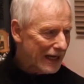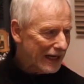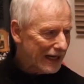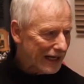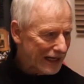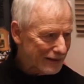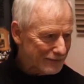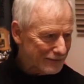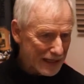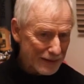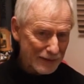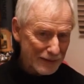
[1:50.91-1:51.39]

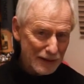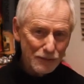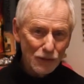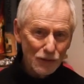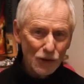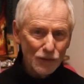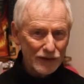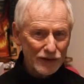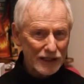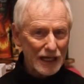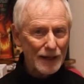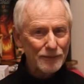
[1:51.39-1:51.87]
And maybe
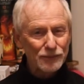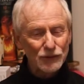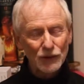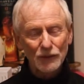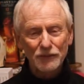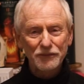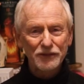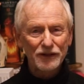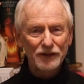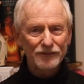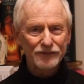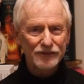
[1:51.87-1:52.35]
moving up to a
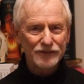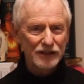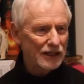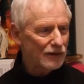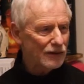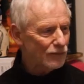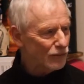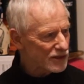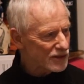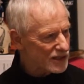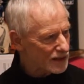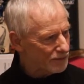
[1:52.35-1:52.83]

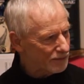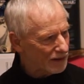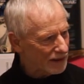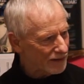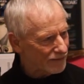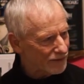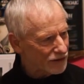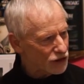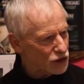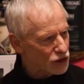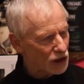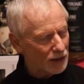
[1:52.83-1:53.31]
15 was a bit
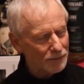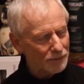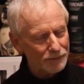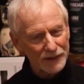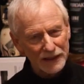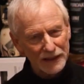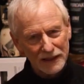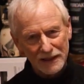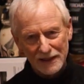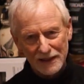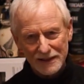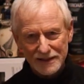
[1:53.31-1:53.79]
of a jump
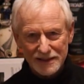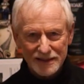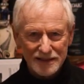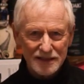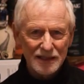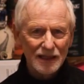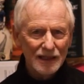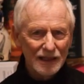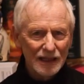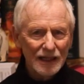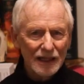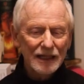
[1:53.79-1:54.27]

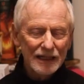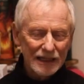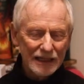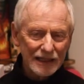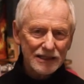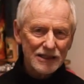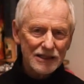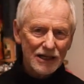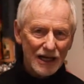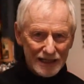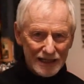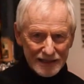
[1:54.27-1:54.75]
because
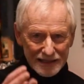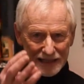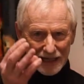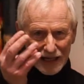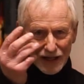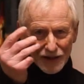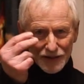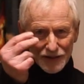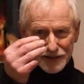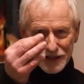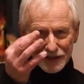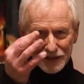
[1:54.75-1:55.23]
it got
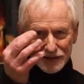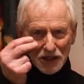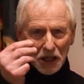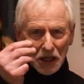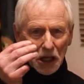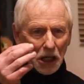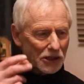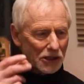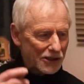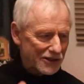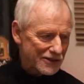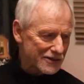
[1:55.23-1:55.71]
down to
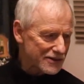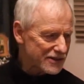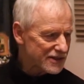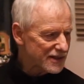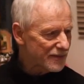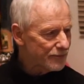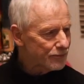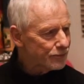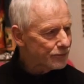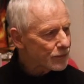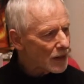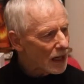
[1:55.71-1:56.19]
dollars.
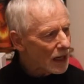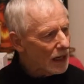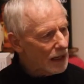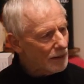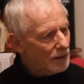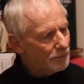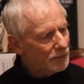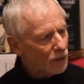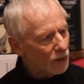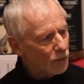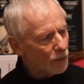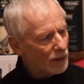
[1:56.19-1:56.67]

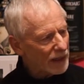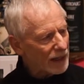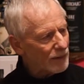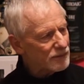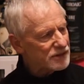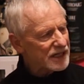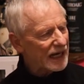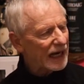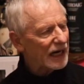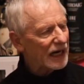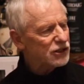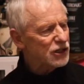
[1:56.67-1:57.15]
But when I
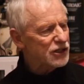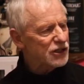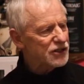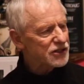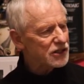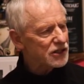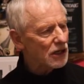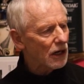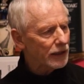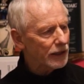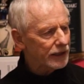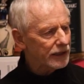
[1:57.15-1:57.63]
was actually
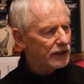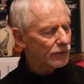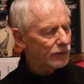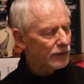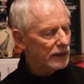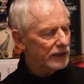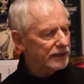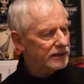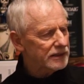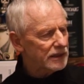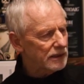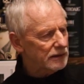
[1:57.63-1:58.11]
starting to
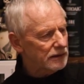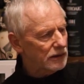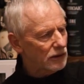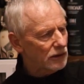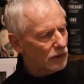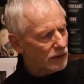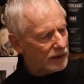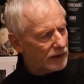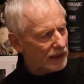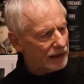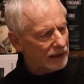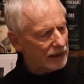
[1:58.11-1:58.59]
really,
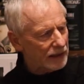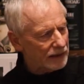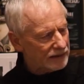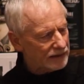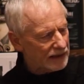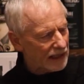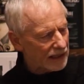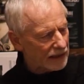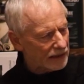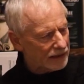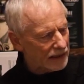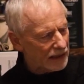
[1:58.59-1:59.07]

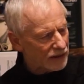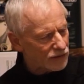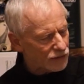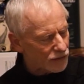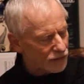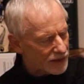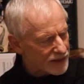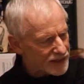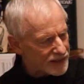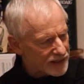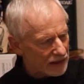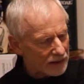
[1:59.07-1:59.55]
take an
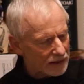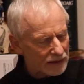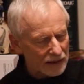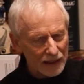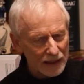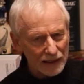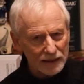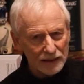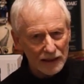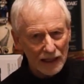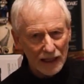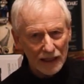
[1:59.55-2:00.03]
interest
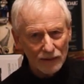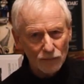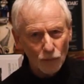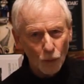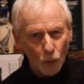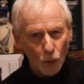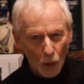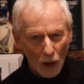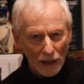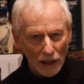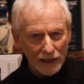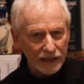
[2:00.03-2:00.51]
and
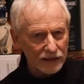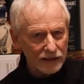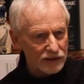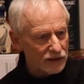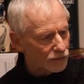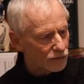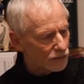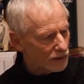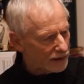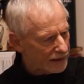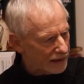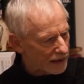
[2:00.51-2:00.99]
wanting
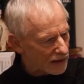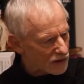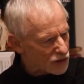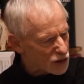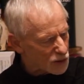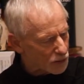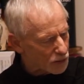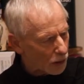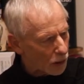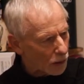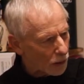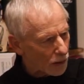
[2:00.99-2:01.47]
to really
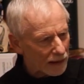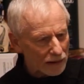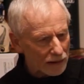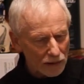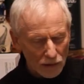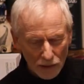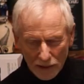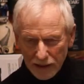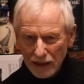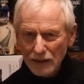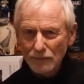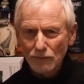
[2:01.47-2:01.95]
explore and
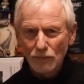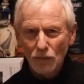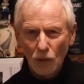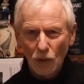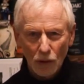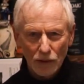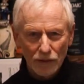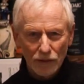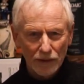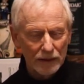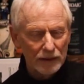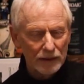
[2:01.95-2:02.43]
look at
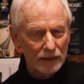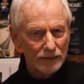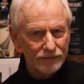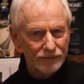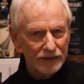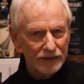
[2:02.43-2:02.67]
more of